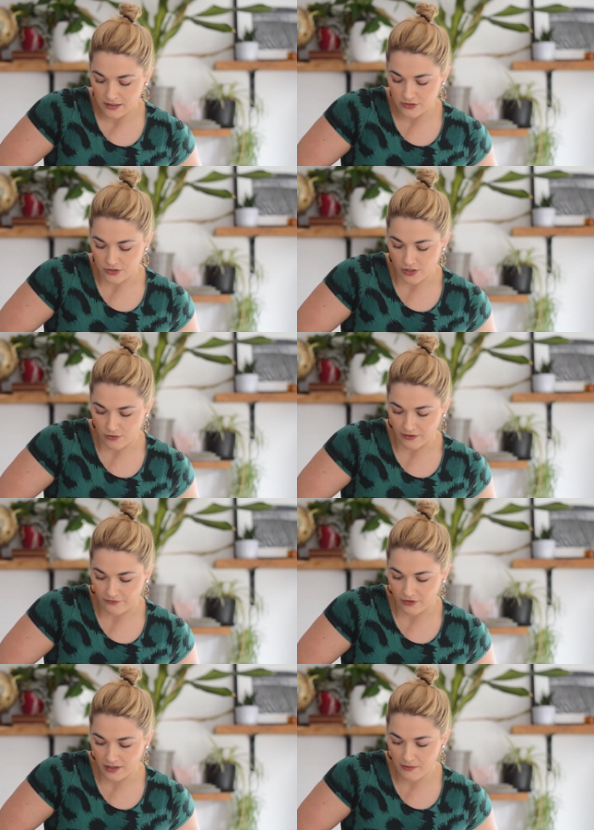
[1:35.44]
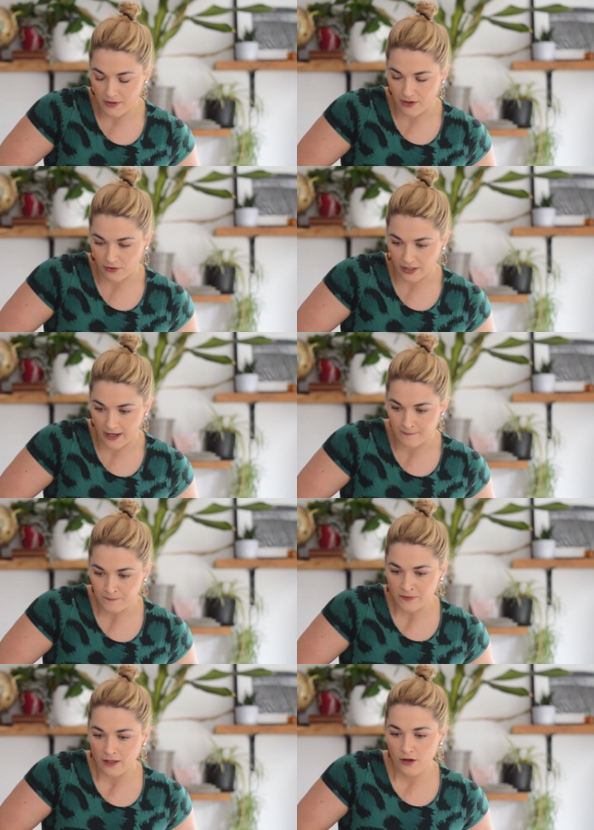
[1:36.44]
Just holding for a little bit longer.
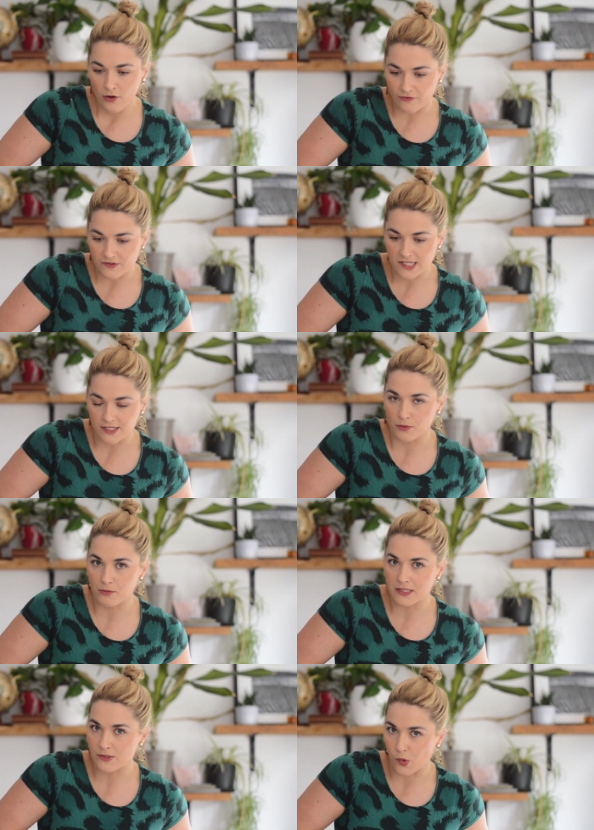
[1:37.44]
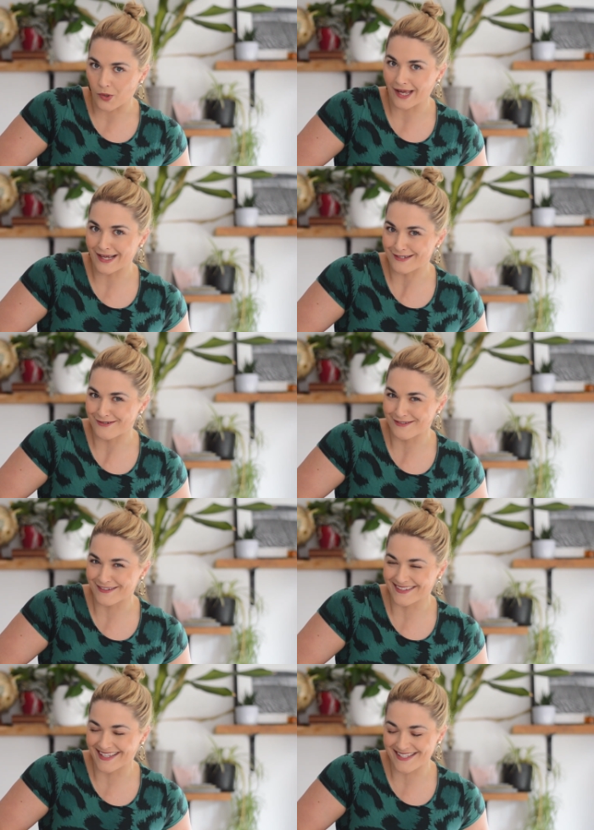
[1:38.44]
Obviously you wouldn't be talking as you're
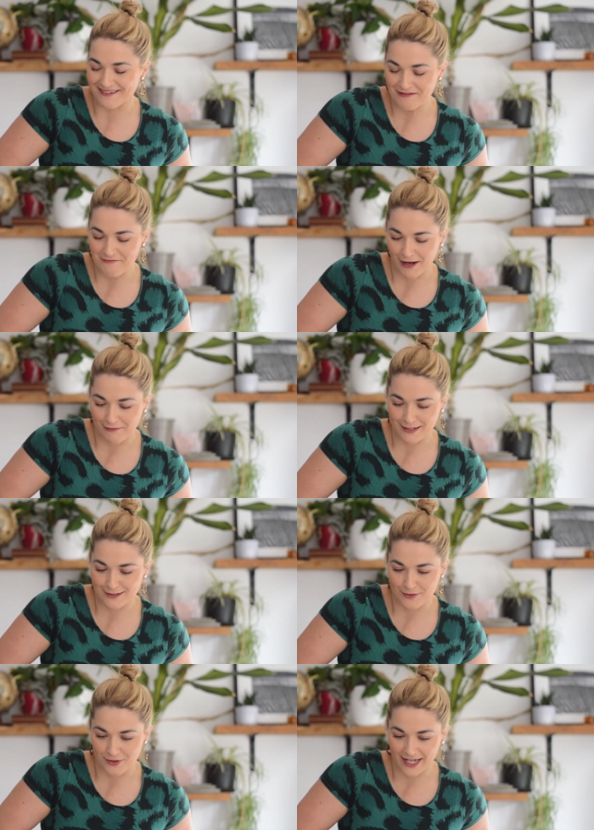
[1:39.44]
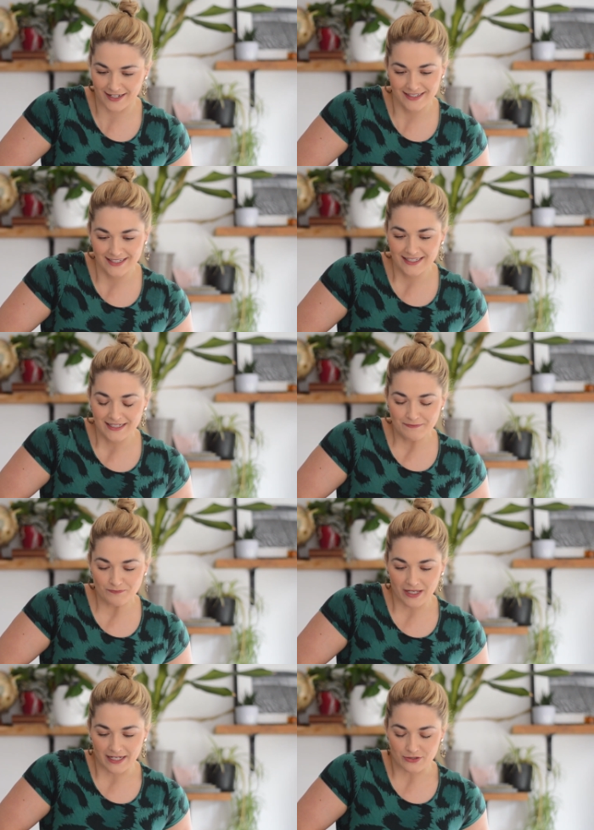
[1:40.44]
doing this, I wouldn't recommend talking
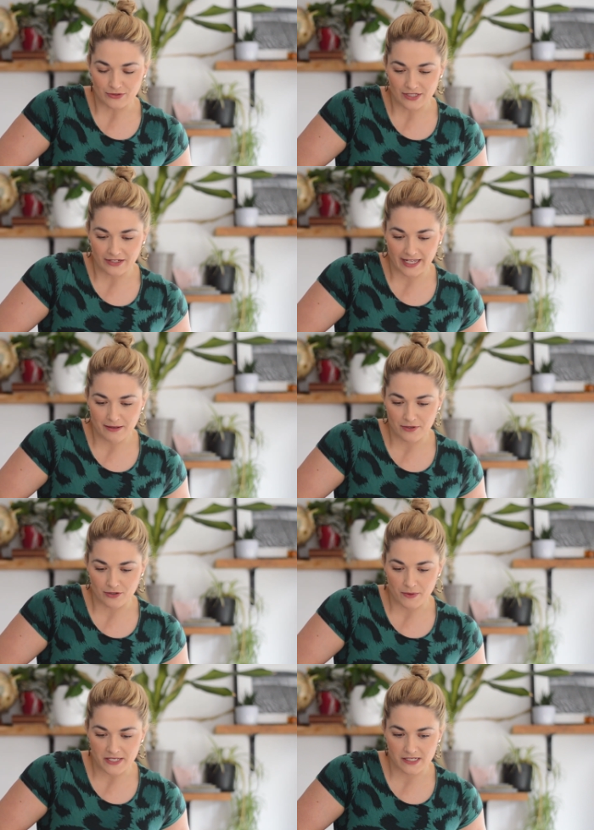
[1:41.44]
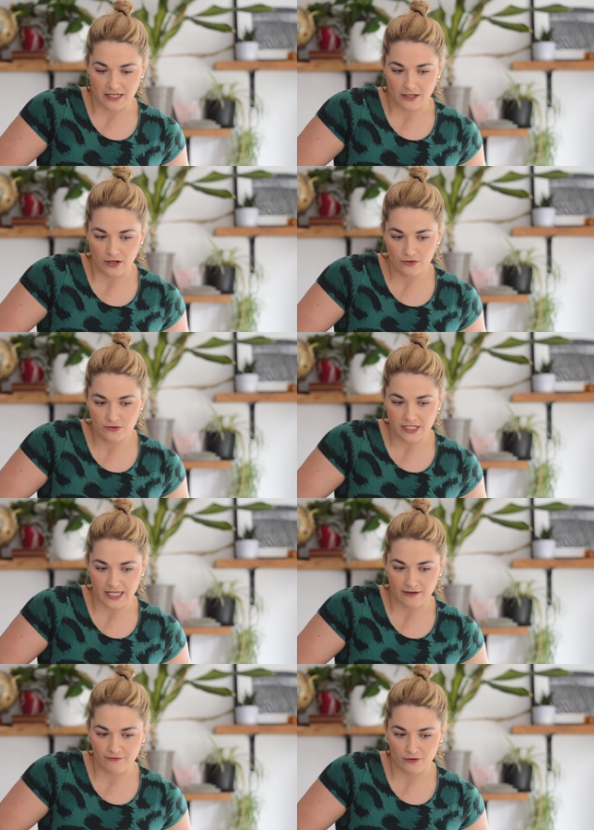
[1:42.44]
as you're doing it, but you're basically holding
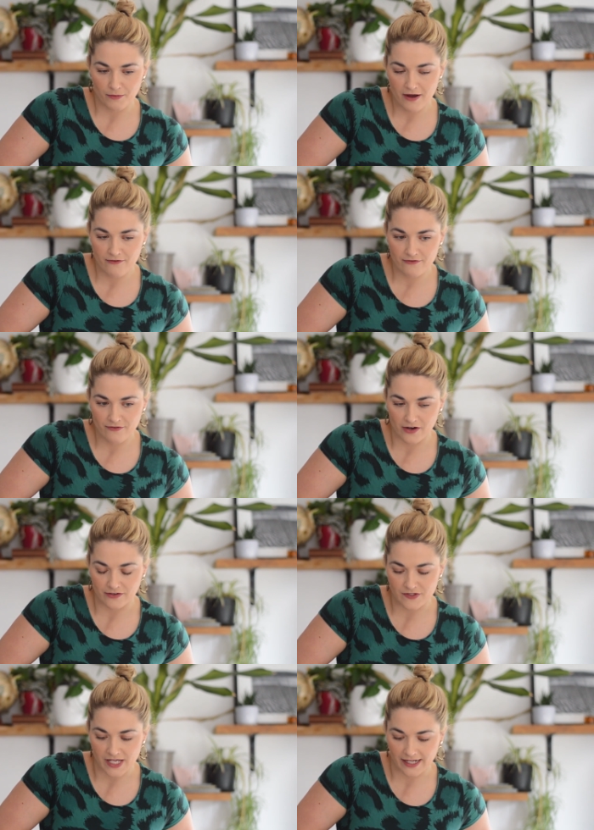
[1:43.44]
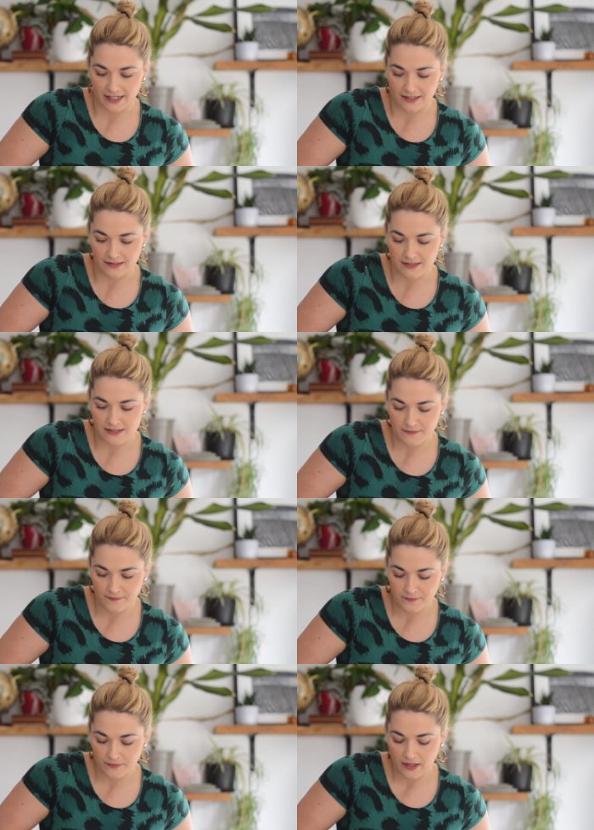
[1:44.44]
it for about 5 seconds.
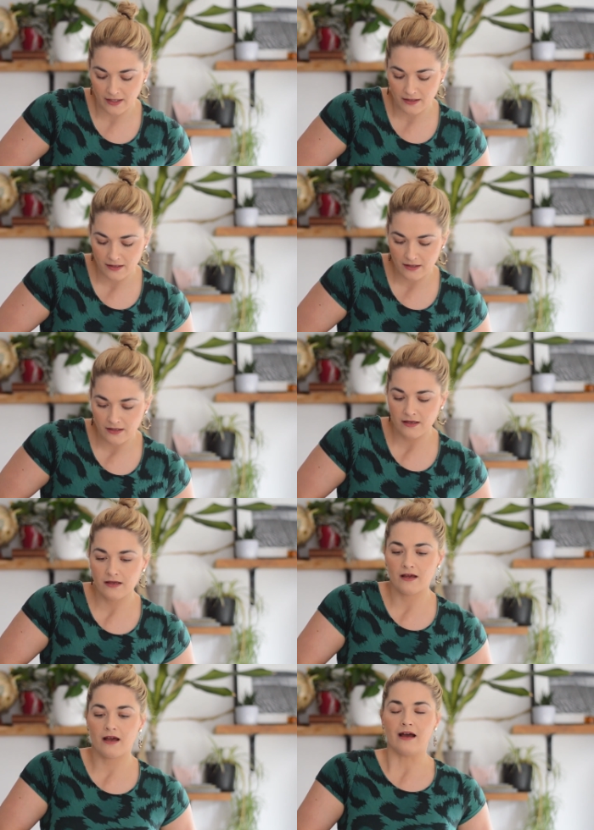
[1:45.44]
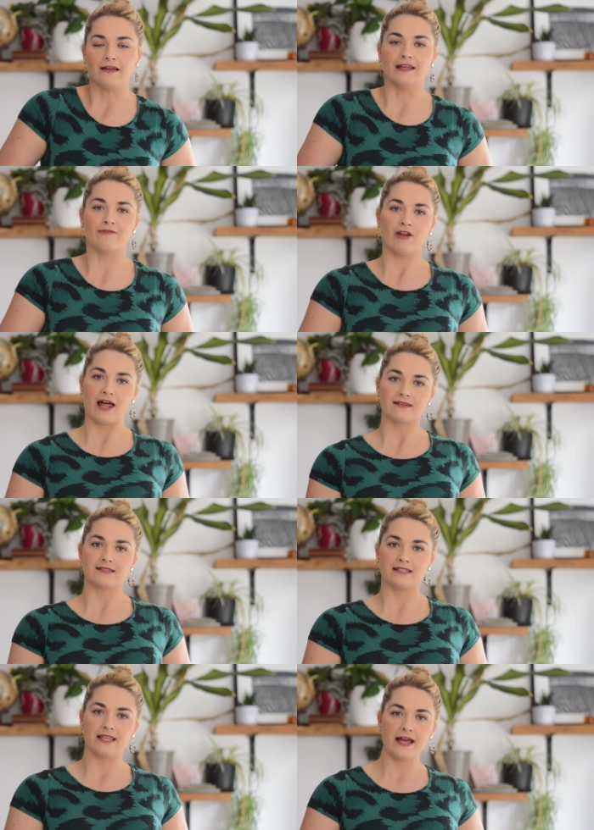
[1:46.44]
And then
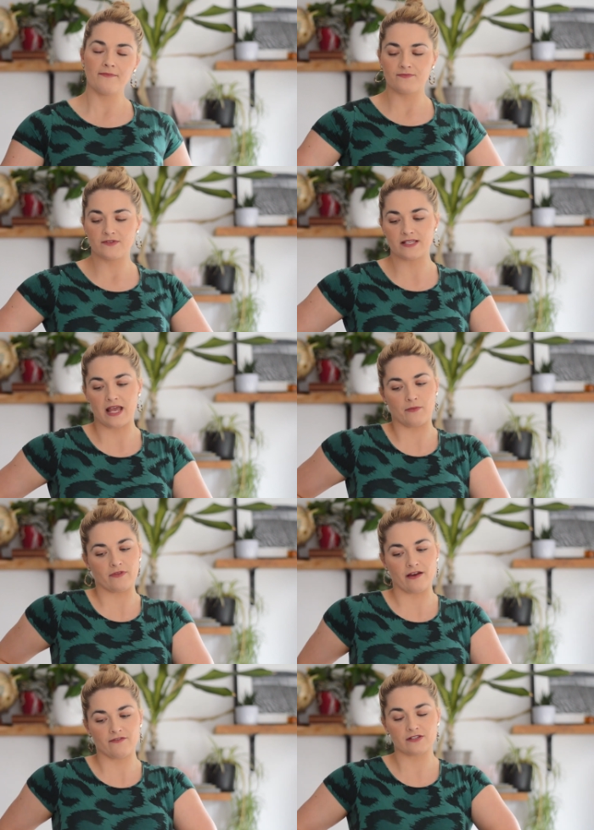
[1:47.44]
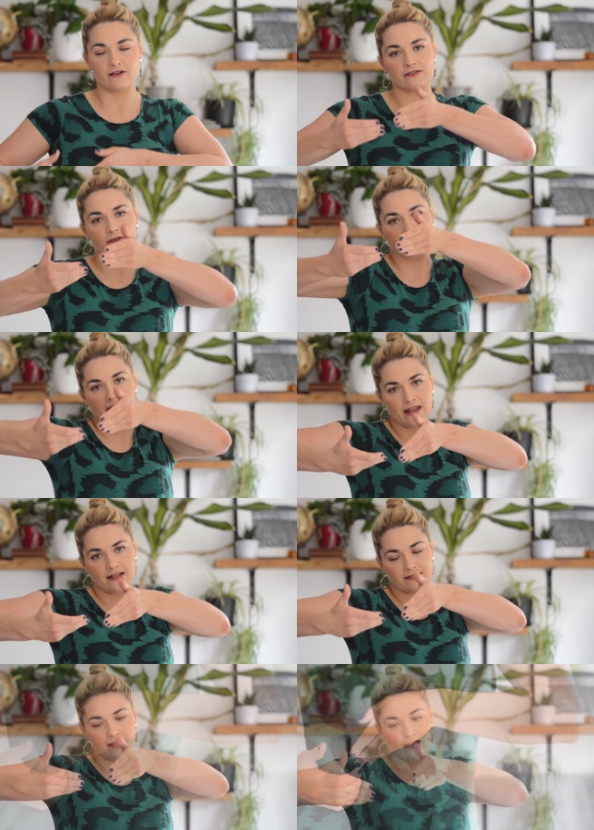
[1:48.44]
relaxing there. Same on the other side. So again, it's like